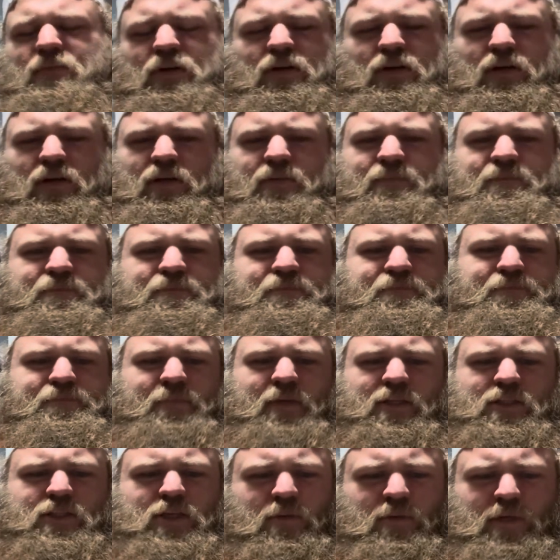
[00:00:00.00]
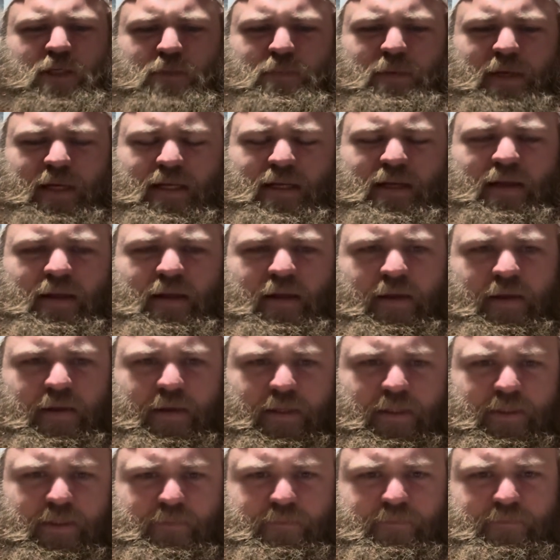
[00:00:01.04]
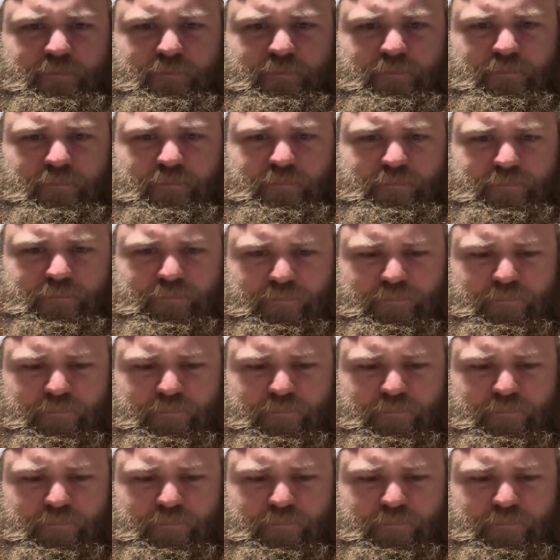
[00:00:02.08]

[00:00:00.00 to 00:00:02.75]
oh, so much spit. Hmm.